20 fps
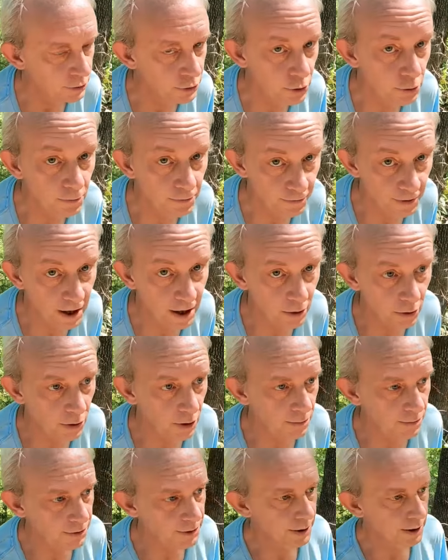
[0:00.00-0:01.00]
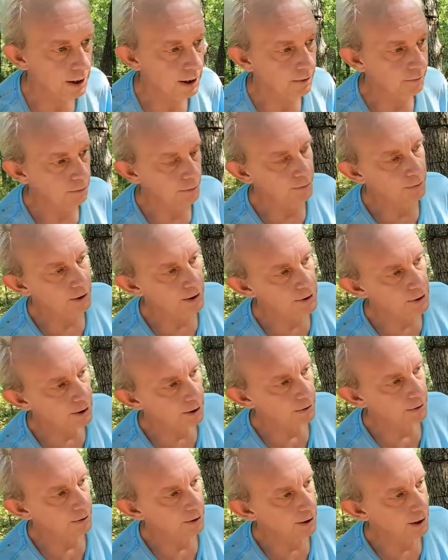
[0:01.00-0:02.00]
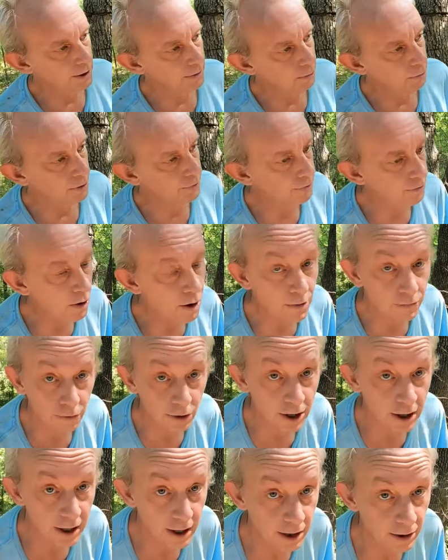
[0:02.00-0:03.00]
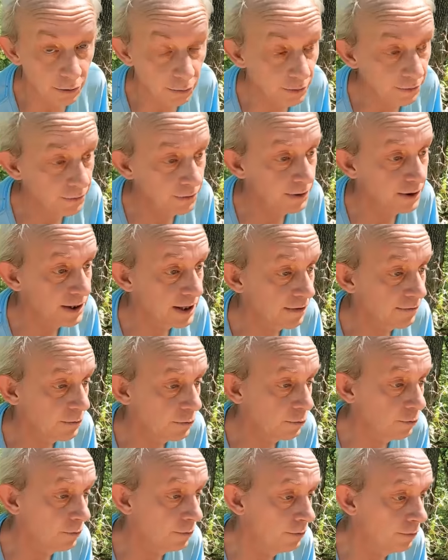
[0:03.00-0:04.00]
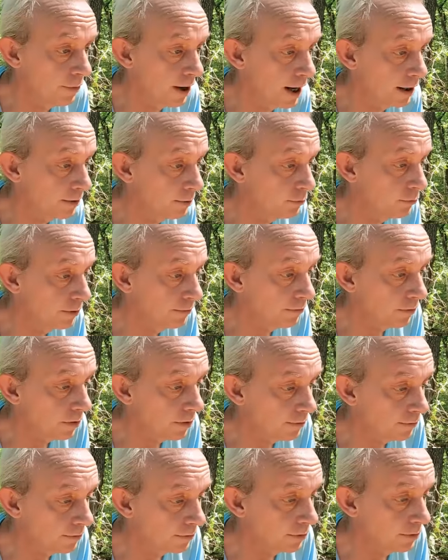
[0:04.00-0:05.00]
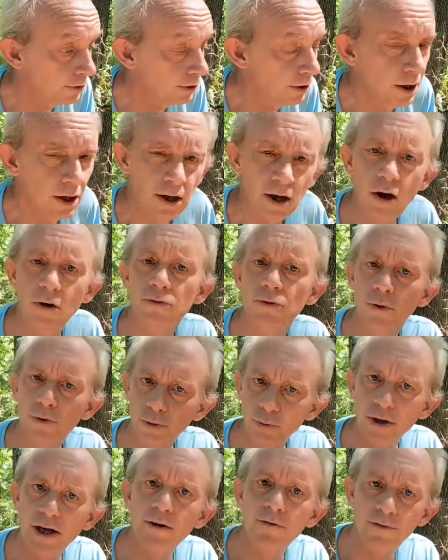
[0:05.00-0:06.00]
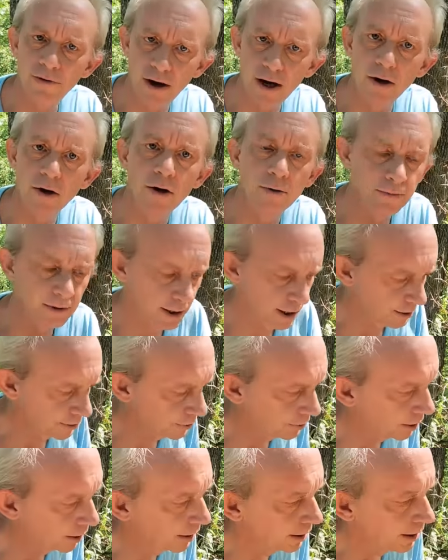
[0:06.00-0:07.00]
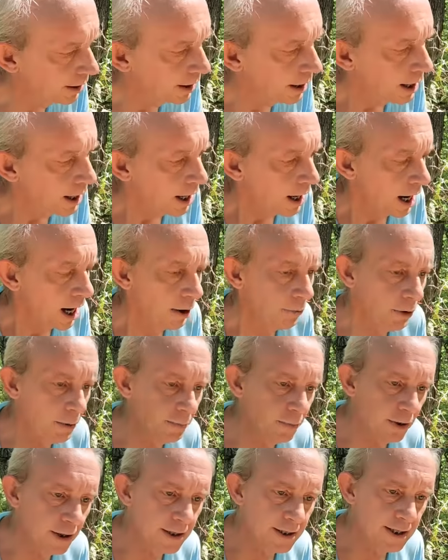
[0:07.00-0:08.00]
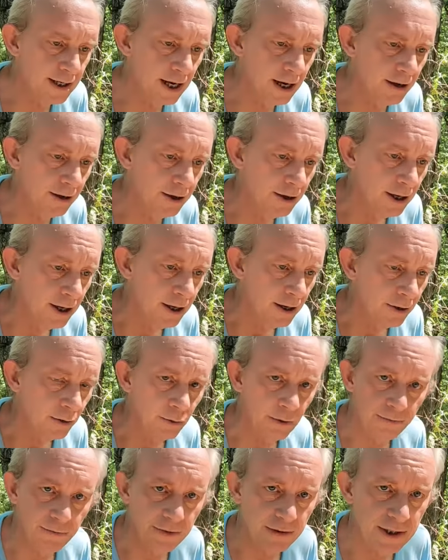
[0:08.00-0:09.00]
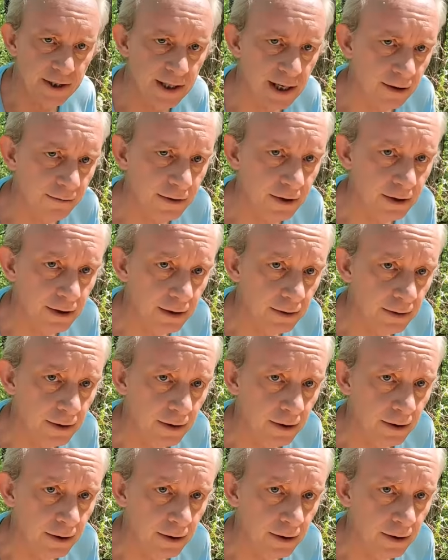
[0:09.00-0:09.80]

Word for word: 2 firearms. I replaced a revolver I had, a 357 Magnum revolver. Oh no, 3 firearms actually. I replaced a 357